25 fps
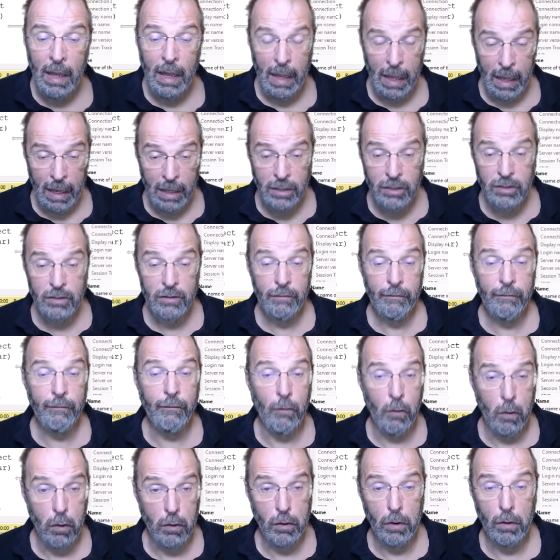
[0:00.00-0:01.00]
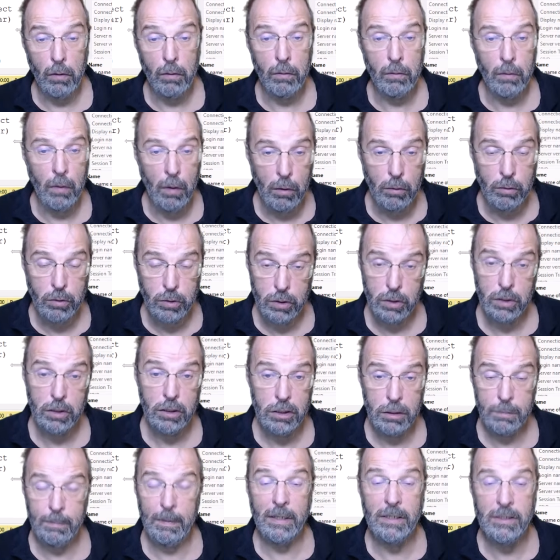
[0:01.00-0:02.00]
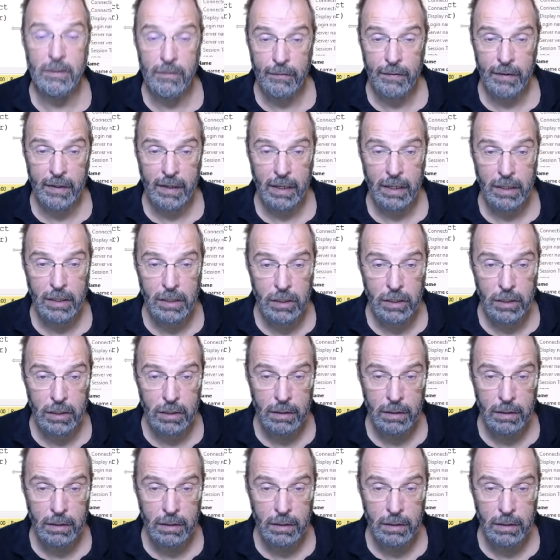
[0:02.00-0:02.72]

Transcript: as for the rows specification.